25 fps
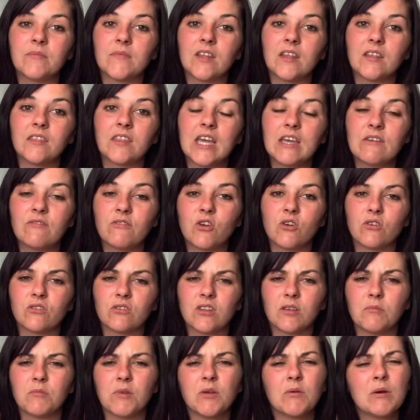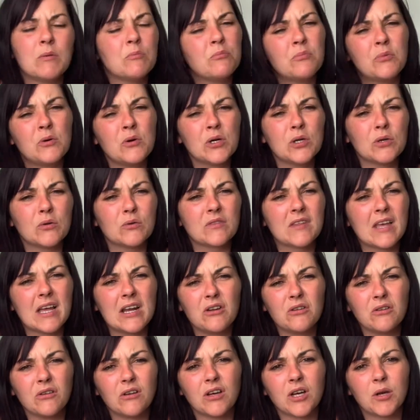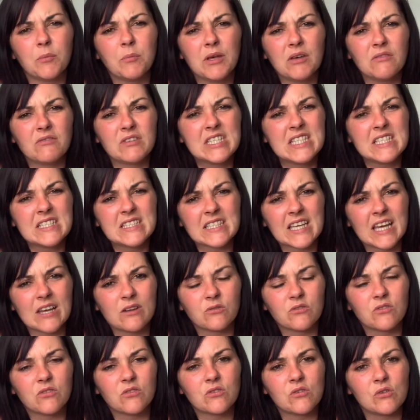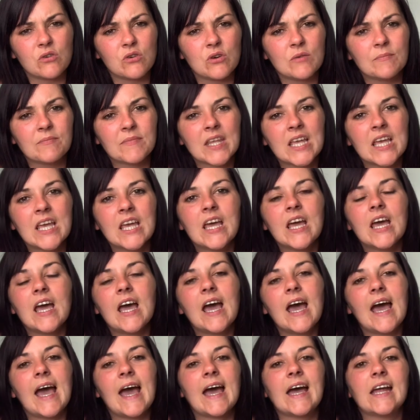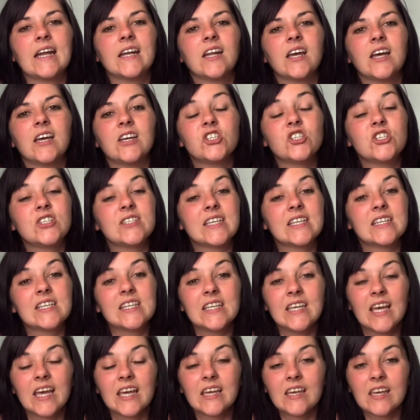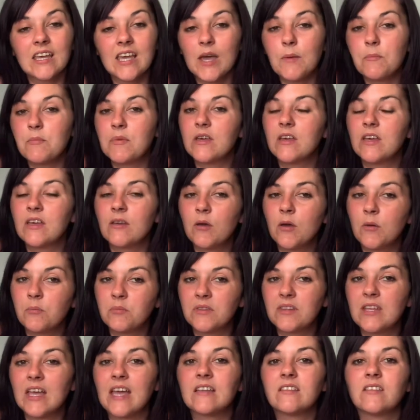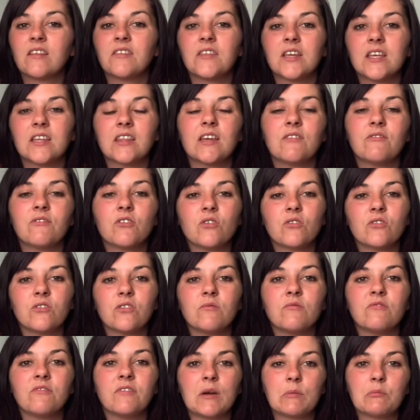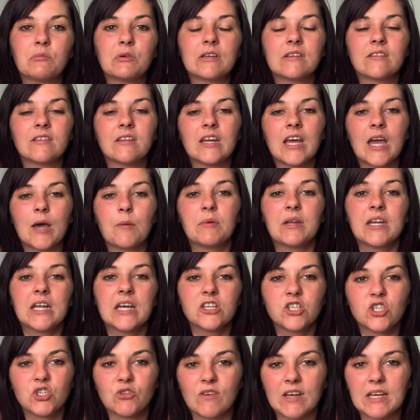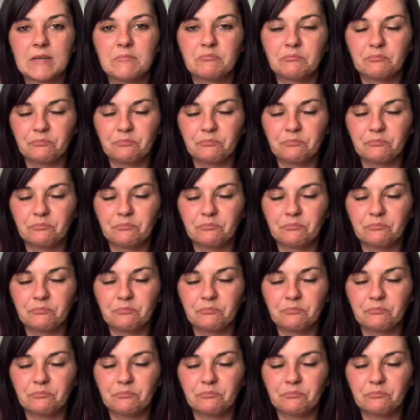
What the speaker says: they've got some. And I went, Boyles, that looked like a bit of a discount store. And she said, yeah, but upstairs I think they've got some fabrics and haberdashery.